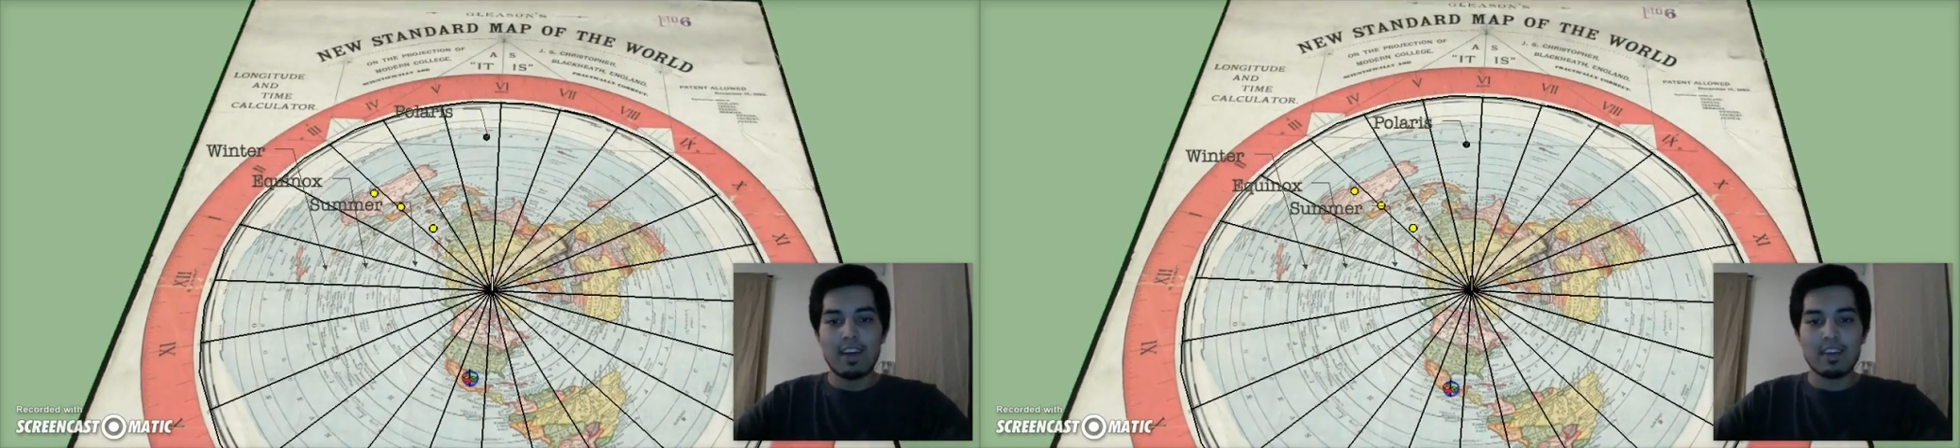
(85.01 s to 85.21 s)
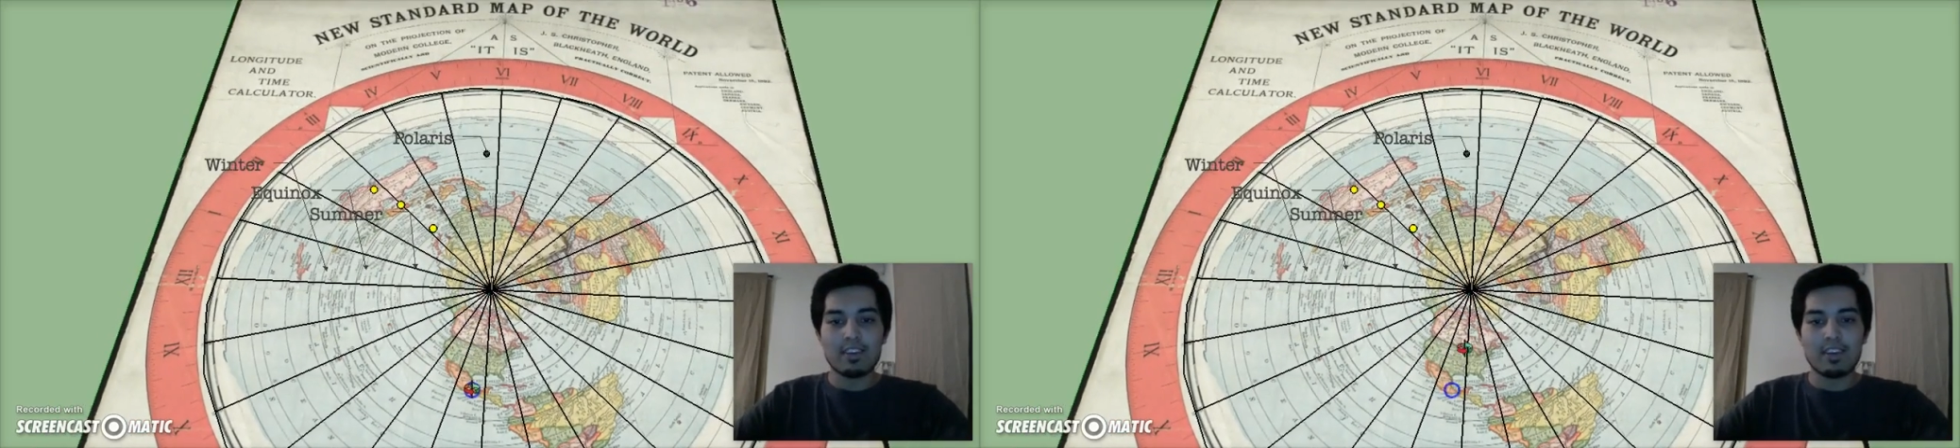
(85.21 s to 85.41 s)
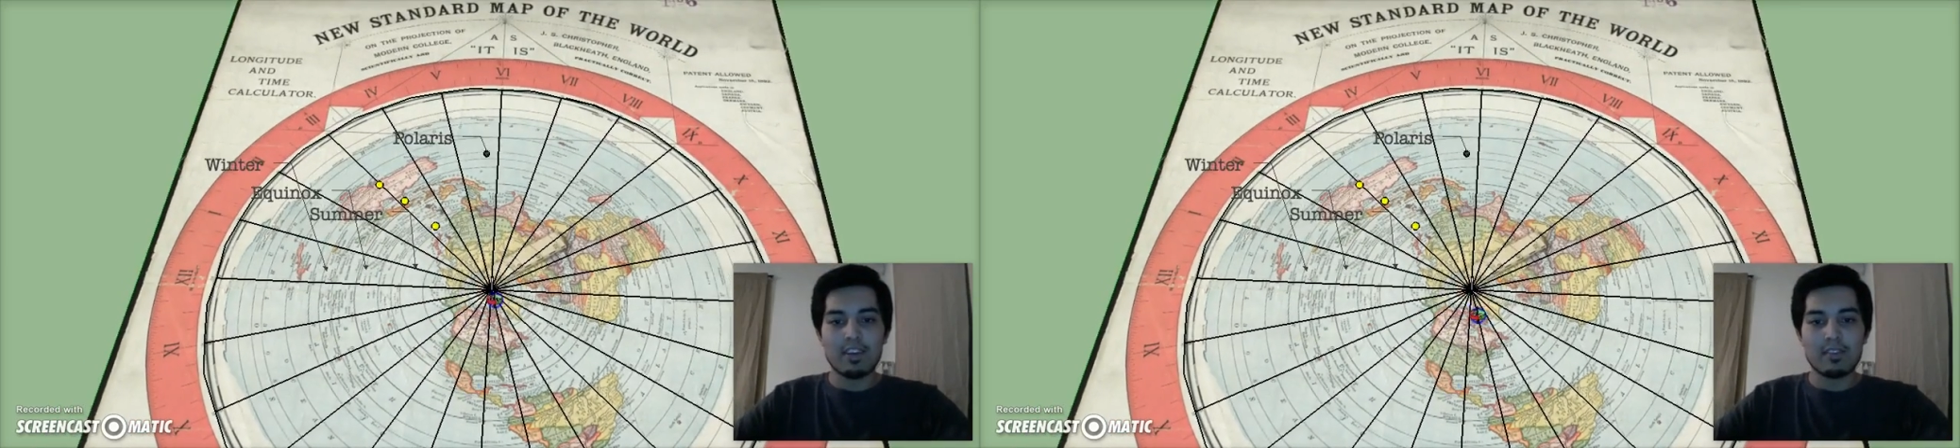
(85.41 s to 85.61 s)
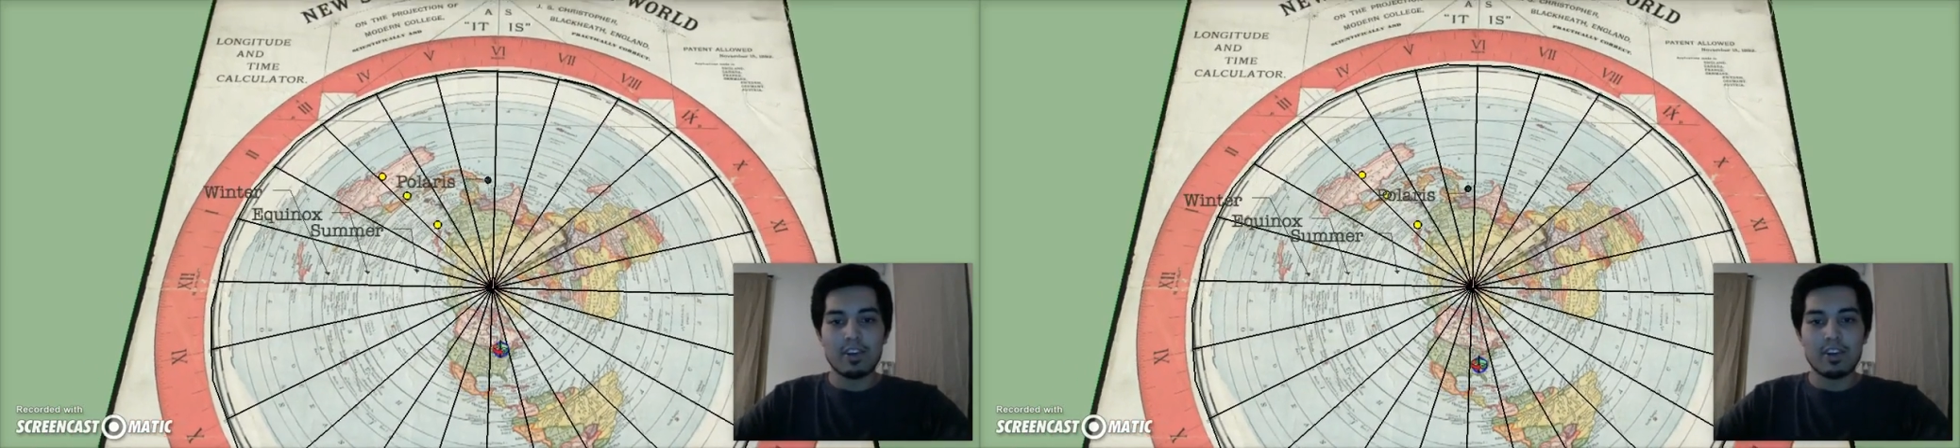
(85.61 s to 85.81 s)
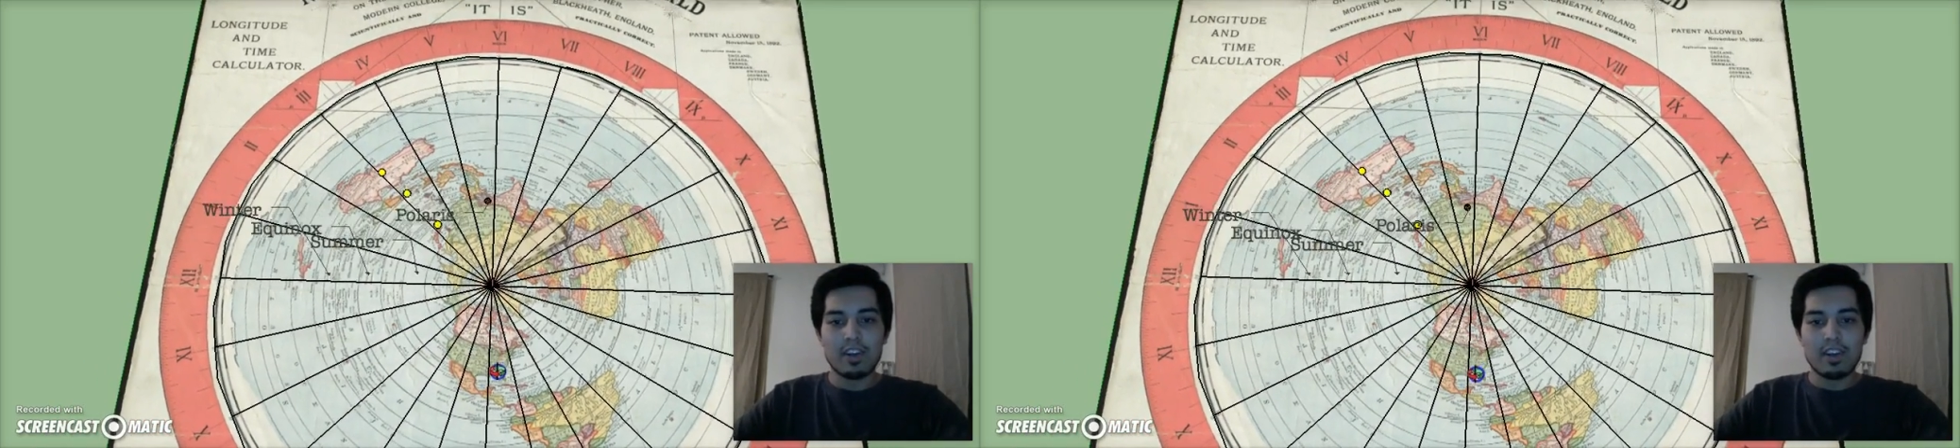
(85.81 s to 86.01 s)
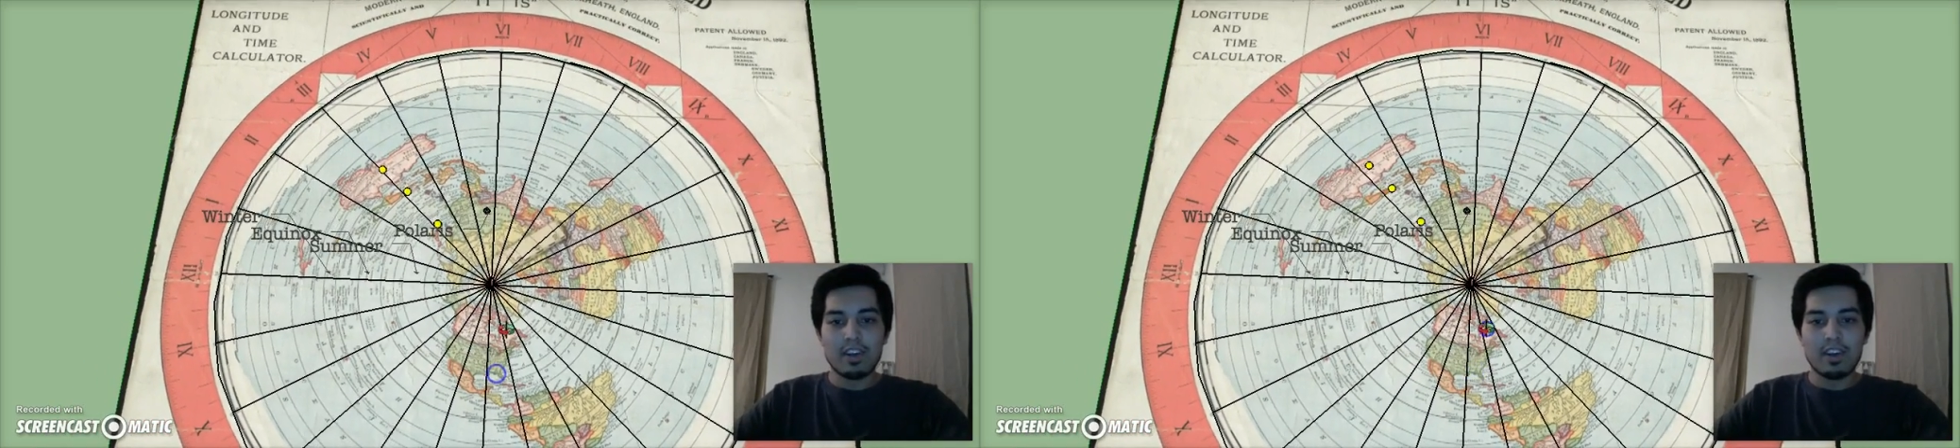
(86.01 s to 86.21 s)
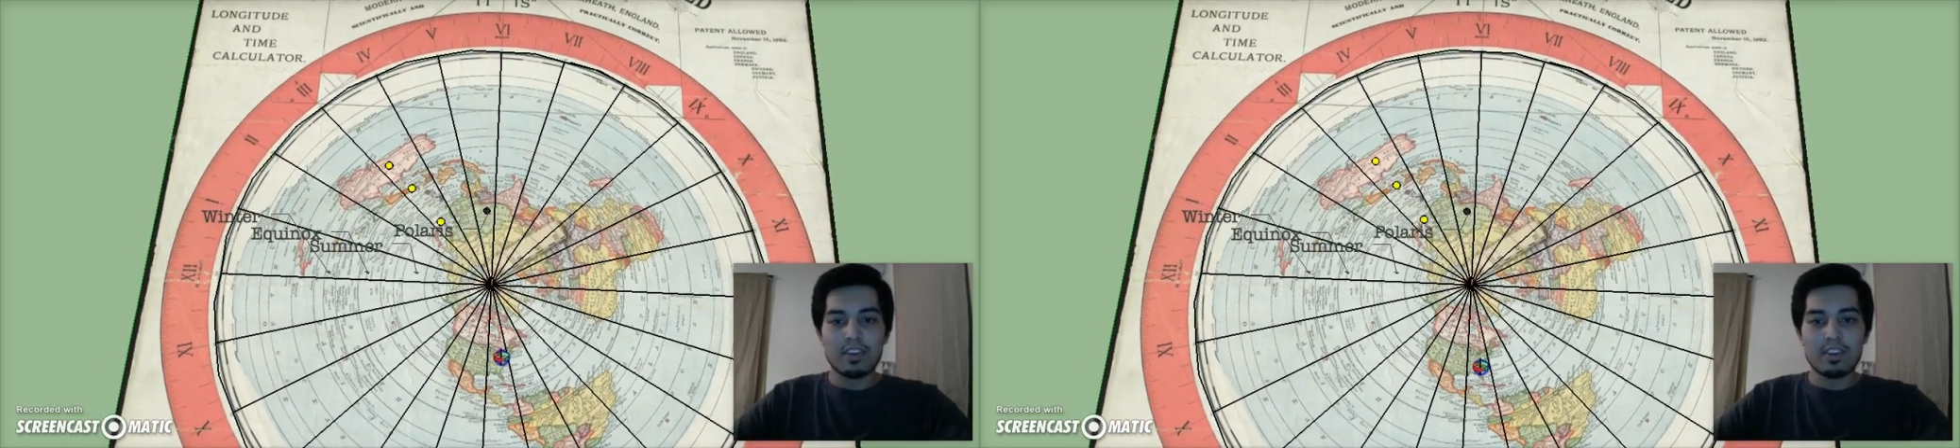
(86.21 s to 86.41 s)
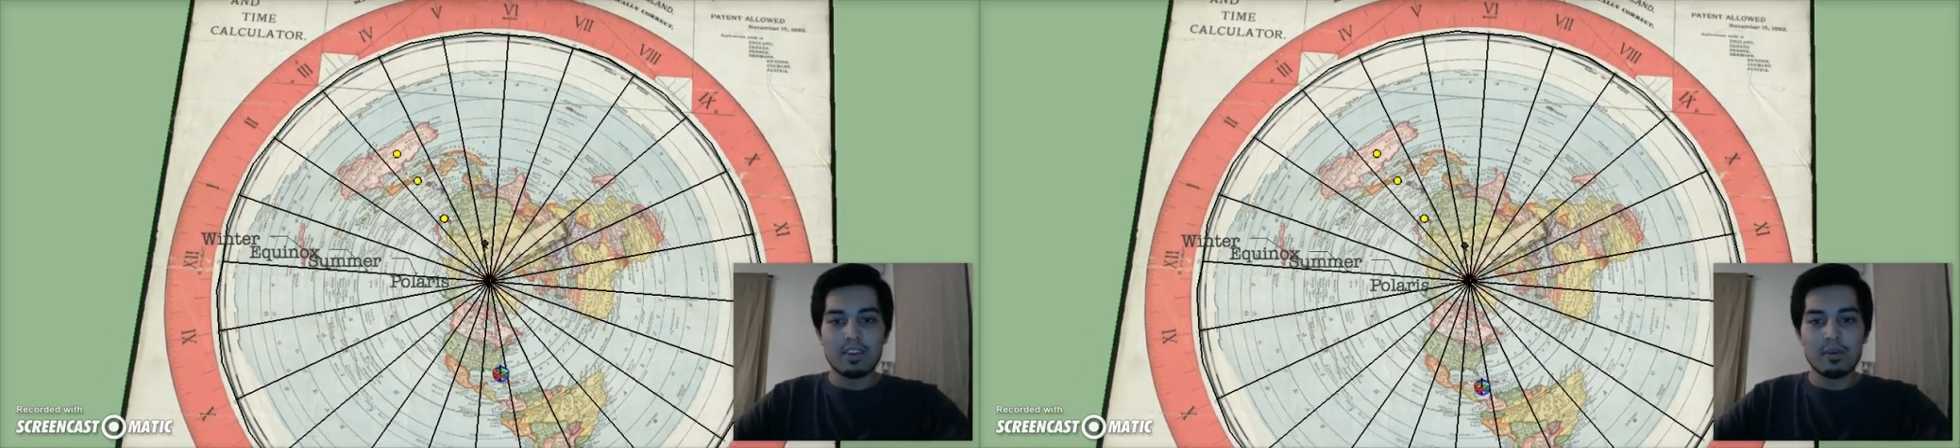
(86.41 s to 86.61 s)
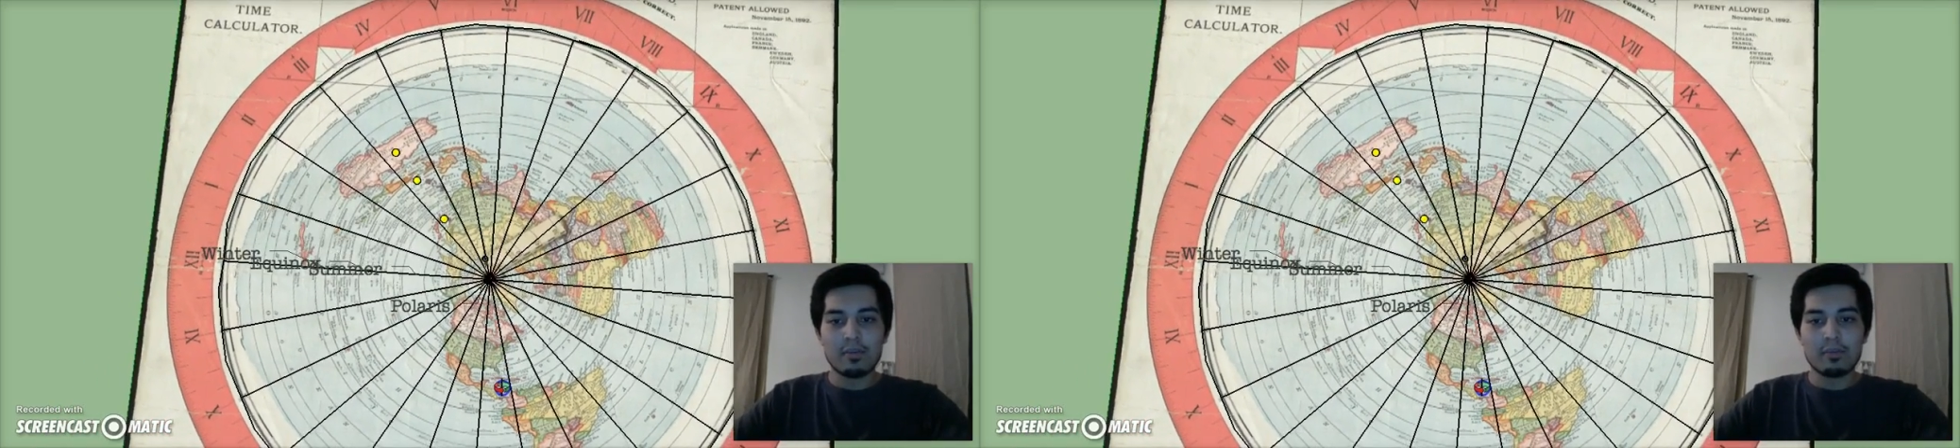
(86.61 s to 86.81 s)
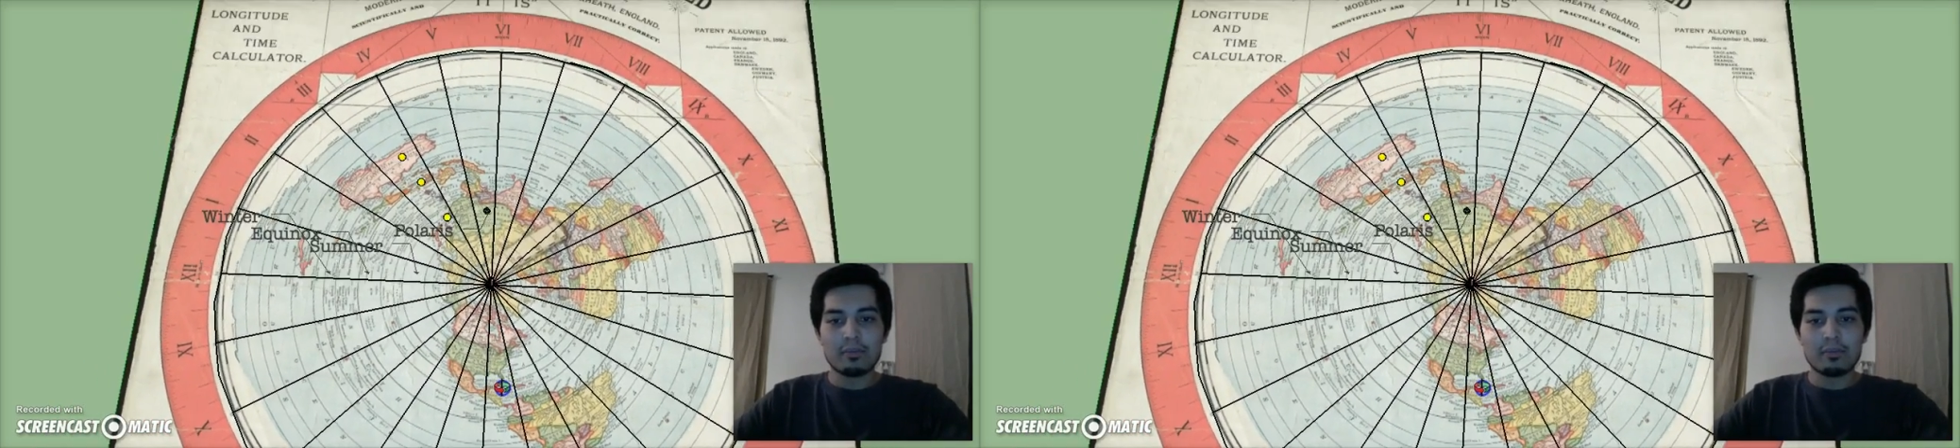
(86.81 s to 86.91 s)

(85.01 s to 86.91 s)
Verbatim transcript: has to cover. And so